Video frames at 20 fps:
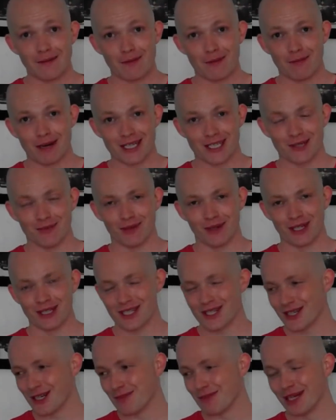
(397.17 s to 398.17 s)
Imagine what
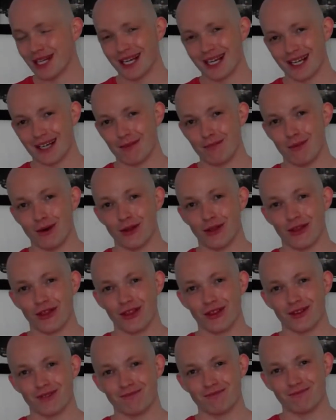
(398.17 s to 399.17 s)
it's going to be like in a
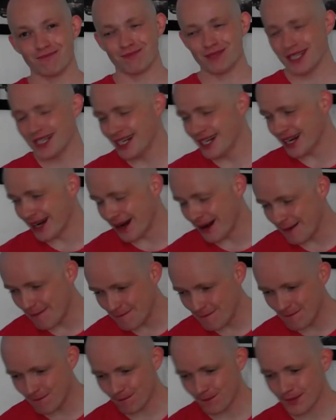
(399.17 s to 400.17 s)
month.
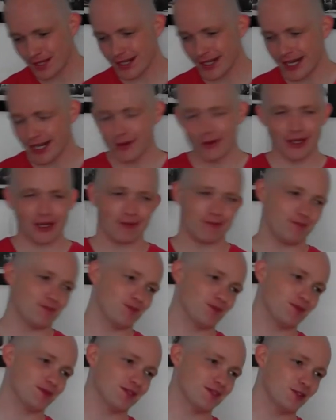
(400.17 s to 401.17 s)
Anyway,
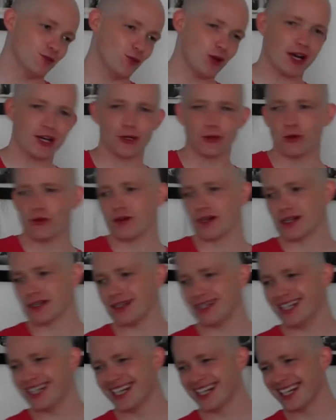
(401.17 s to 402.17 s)
rant over.
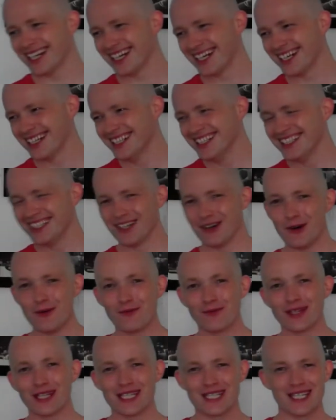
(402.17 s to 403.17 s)

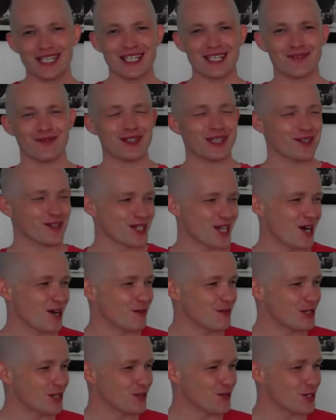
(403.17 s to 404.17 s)
Hopefully today's video has
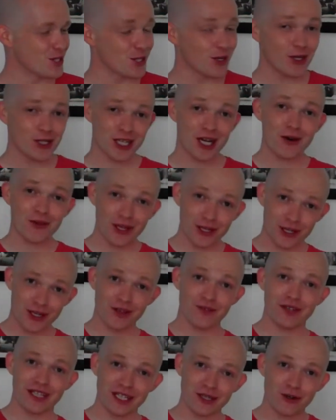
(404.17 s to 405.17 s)
helped you. Search out
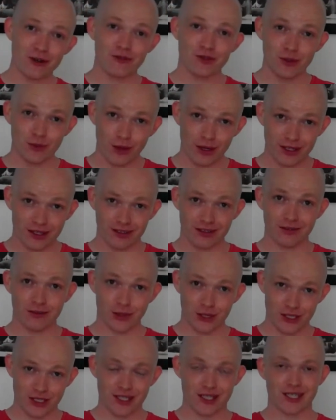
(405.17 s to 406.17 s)
another video if you want to
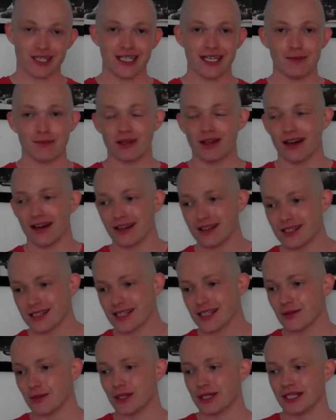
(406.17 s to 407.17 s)
watch the celeb diets
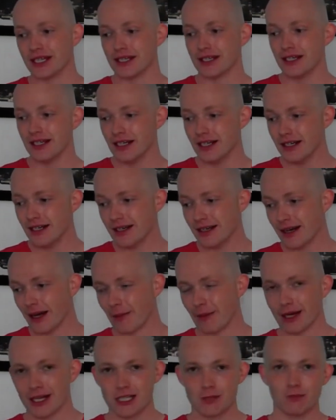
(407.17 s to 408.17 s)
thing we did,
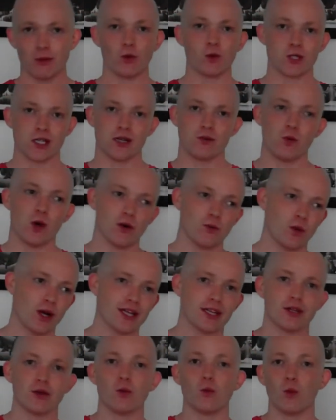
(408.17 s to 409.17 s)
exposing why
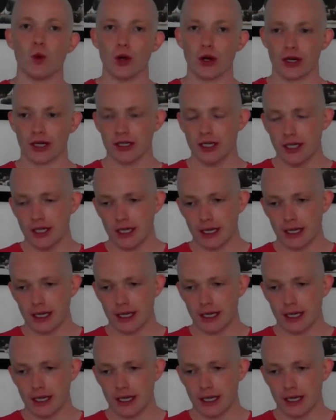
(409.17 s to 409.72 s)
they don't work.